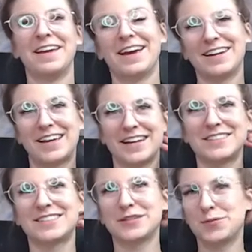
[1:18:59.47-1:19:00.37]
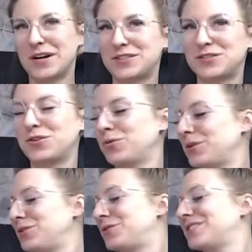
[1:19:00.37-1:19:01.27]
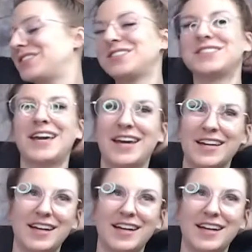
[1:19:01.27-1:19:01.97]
And Kenzie says, why scoot when you can skate?